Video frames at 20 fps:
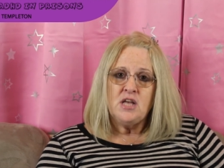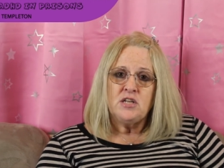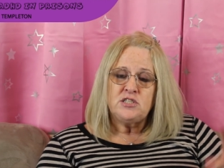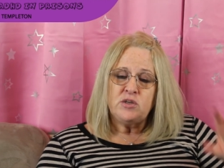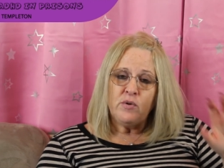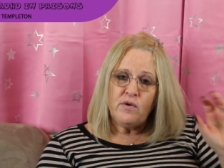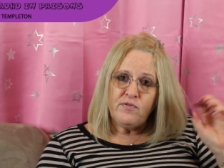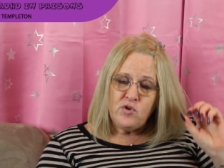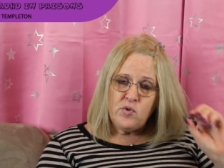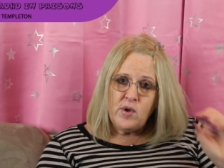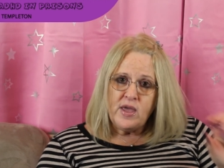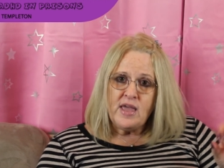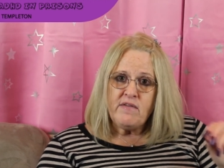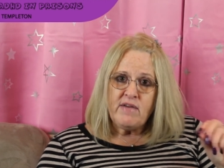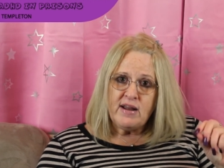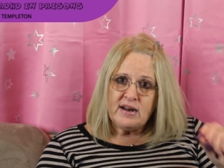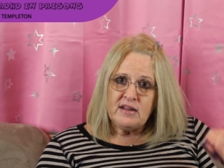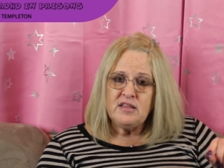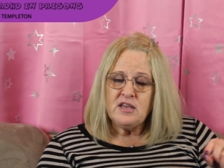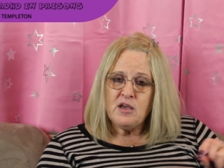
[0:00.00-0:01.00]
So, if you
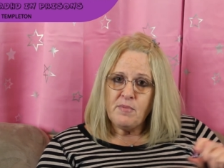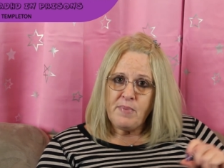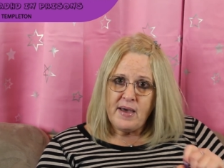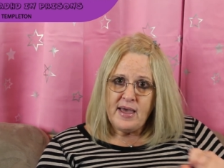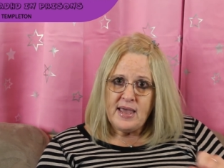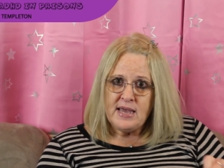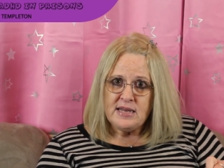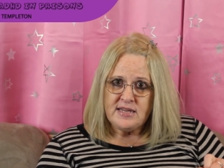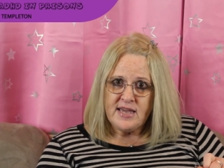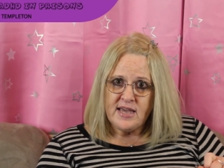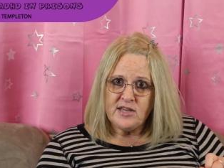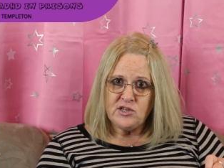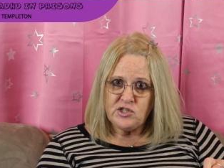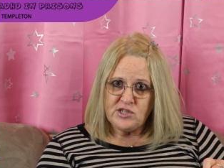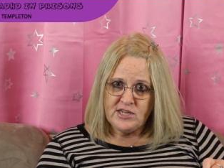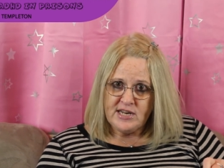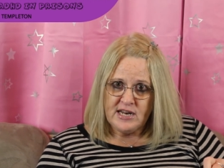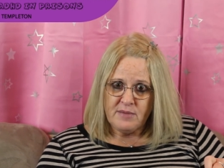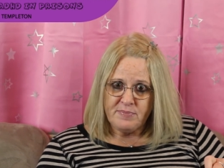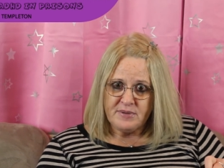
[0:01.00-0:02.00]
hear anything about
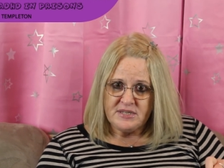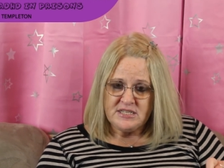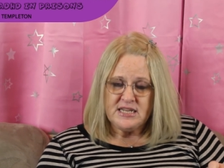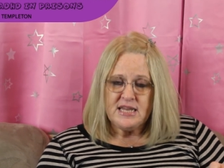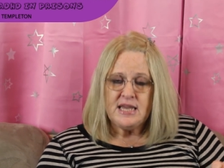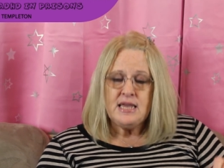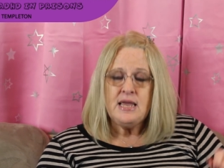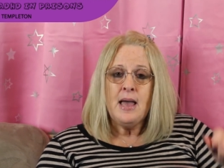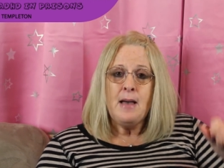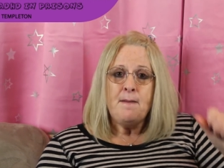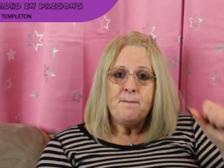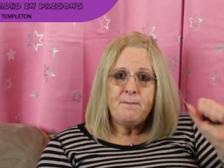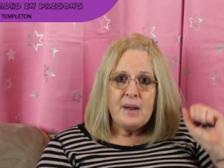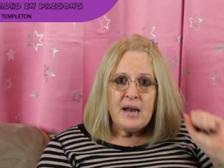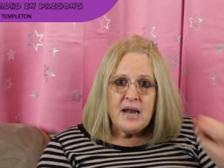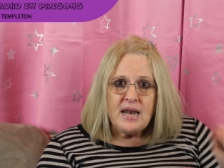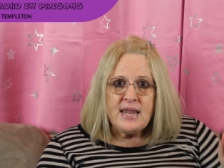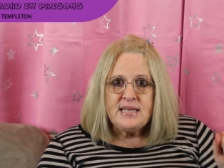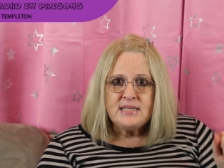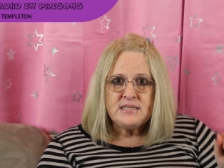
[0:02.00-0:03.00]
ADHD Liberty,
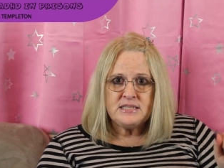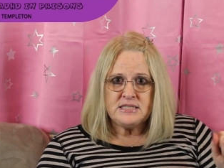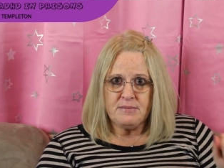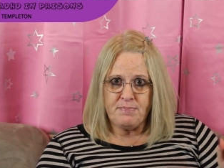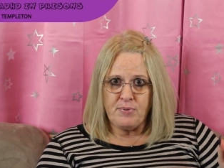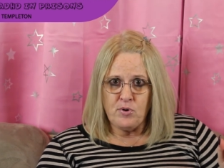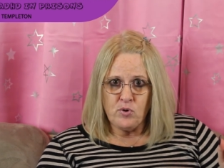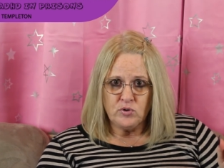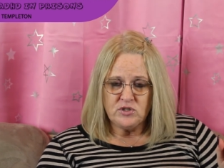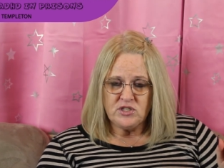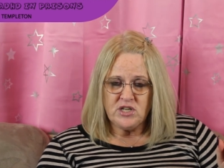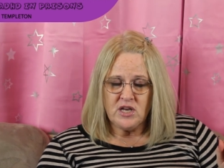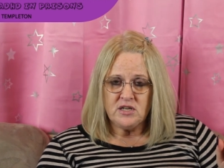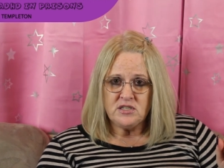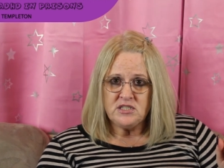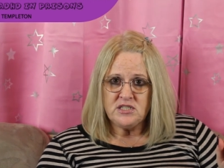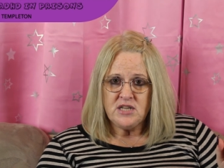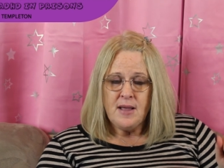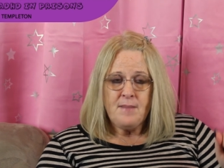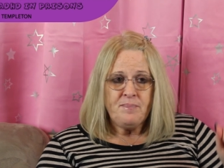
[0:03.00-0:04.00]
please support
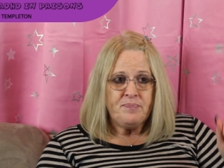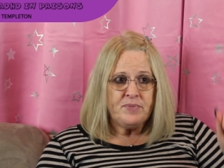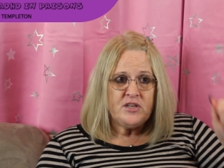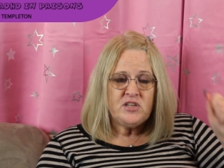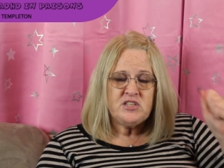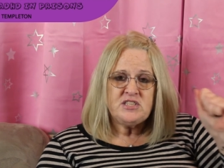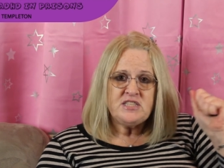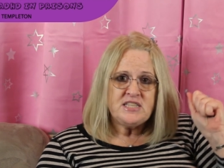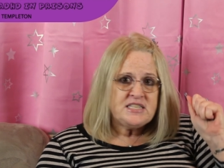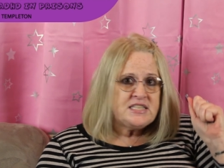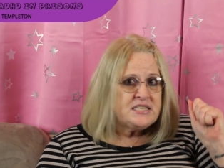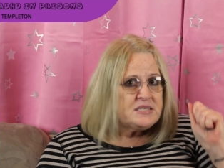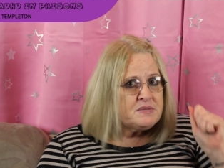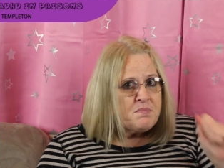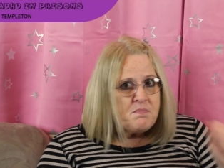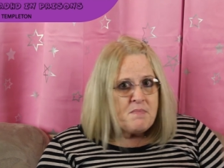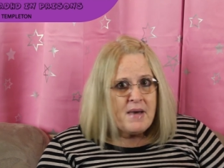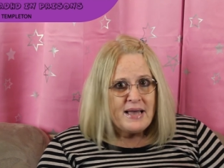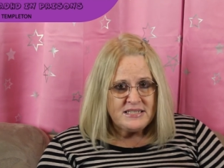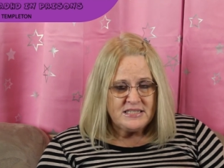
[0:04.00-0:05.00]
us because this is
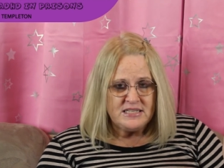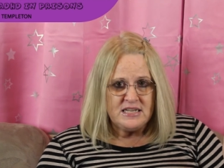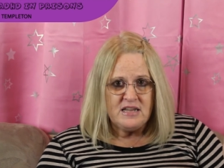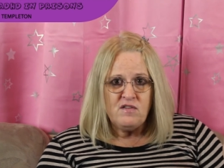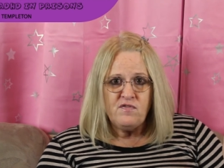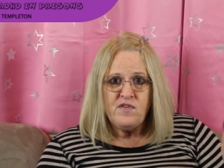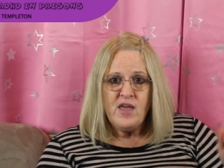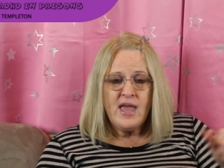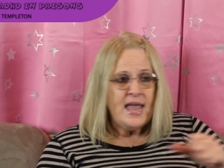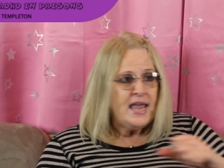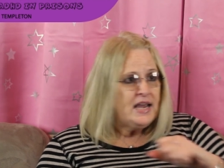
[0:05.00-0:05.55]
massive.